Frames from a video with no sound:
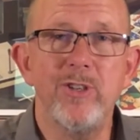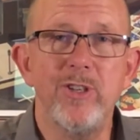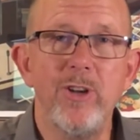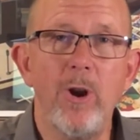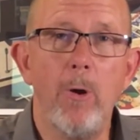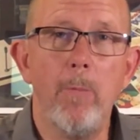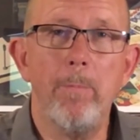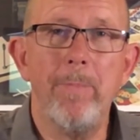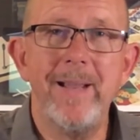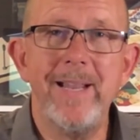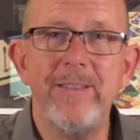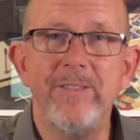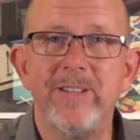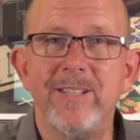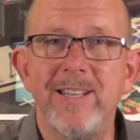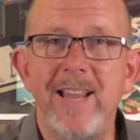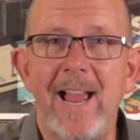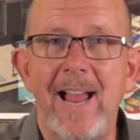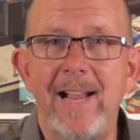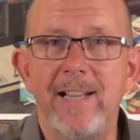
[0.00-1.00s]
you don't pay the
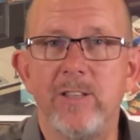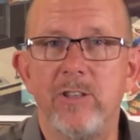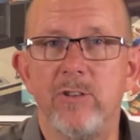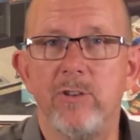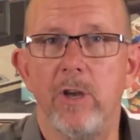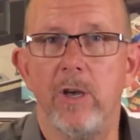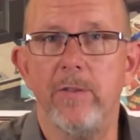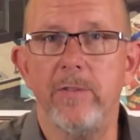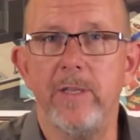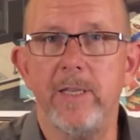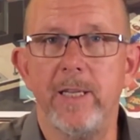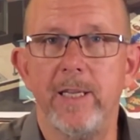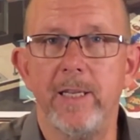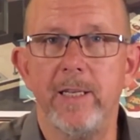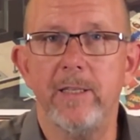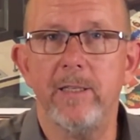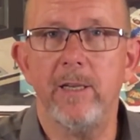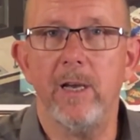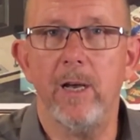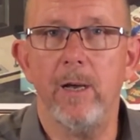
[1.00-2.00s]
taxes on the
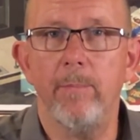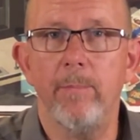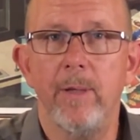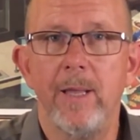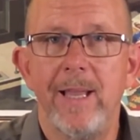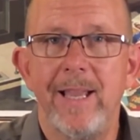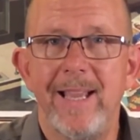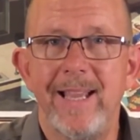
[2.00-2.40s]
income